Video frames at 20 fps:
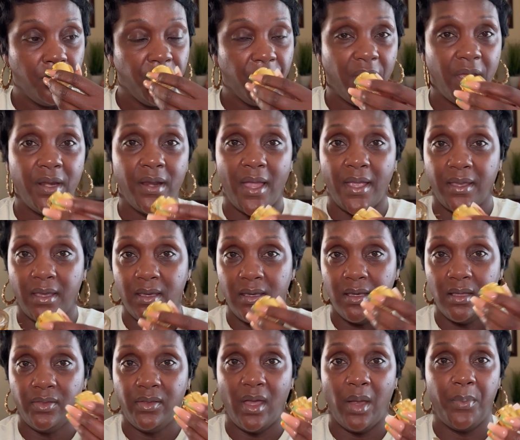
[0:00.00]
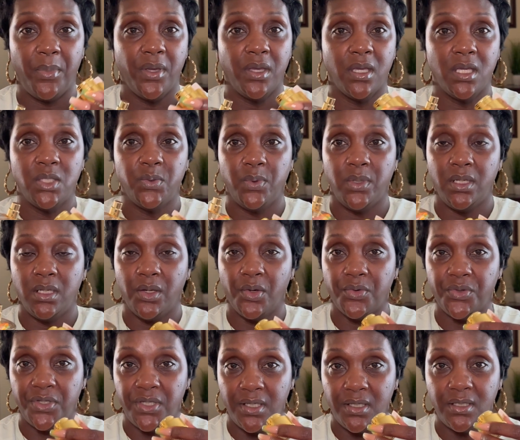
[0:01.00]
and I can get that because we know
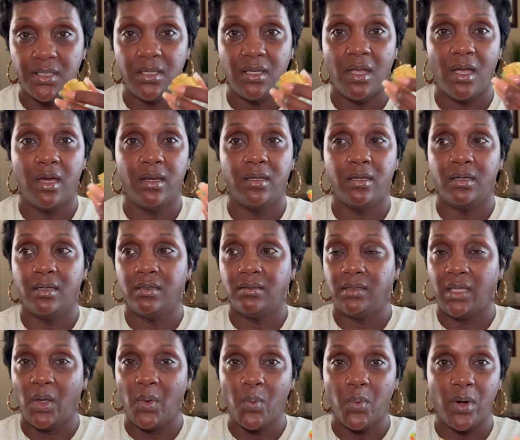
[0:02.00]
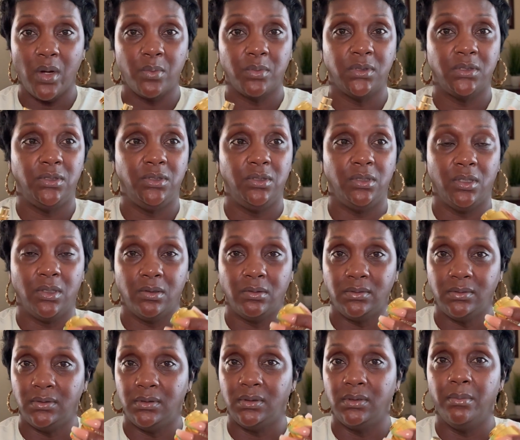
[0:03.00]
Tiziana, they work with, you know,
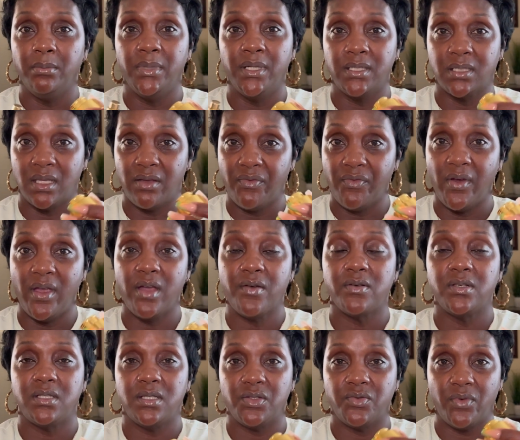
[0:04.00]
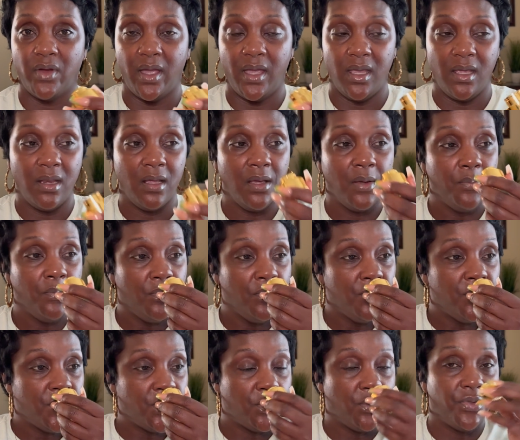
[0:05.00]
the musky fragrances, right?
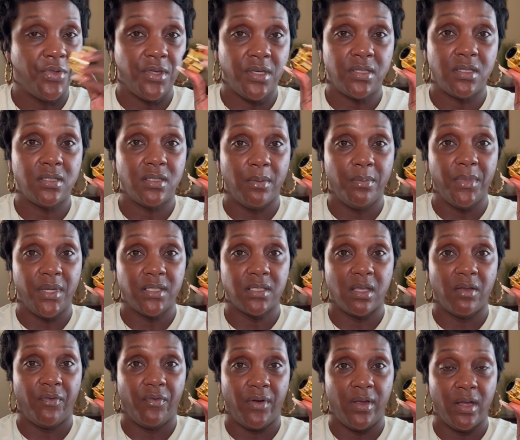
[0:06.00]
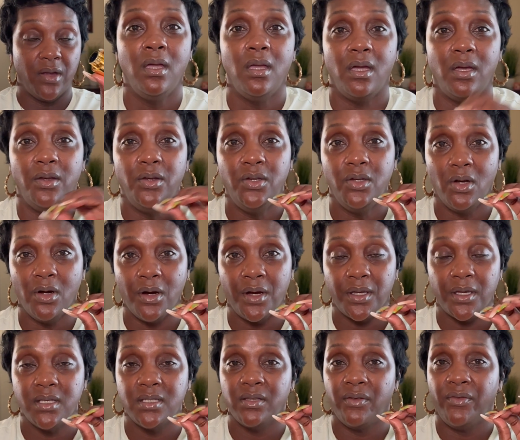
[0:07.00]
So this is a musky fragrance. A Narc
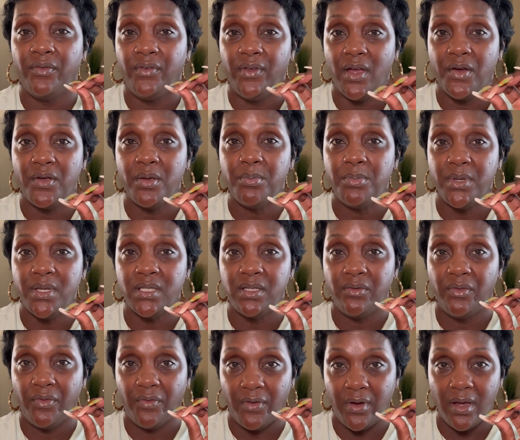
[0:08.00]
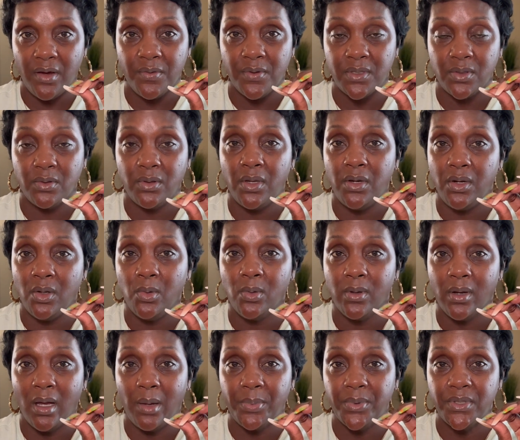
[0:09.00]
is a very busy fragrance on the note
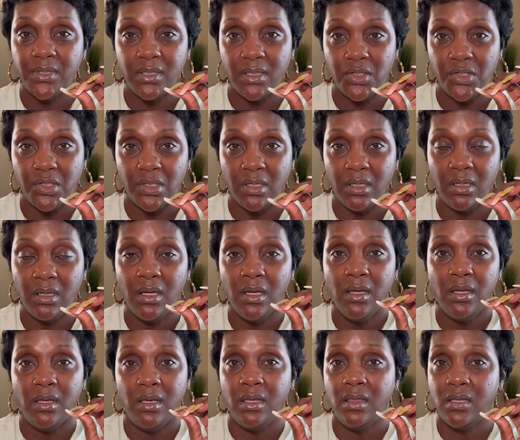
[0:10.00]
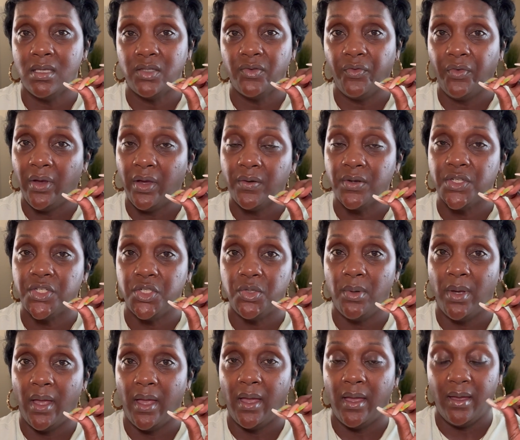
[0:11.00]
composition. In this fragrance, you
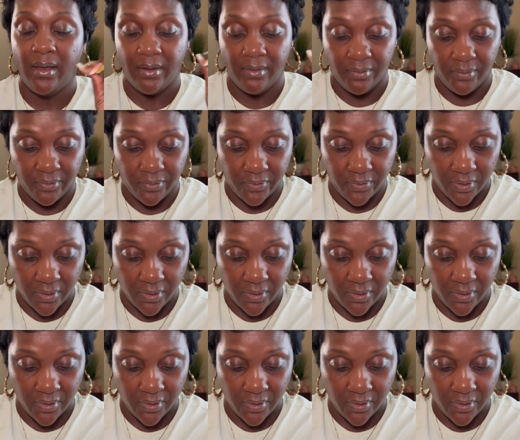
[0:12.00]
have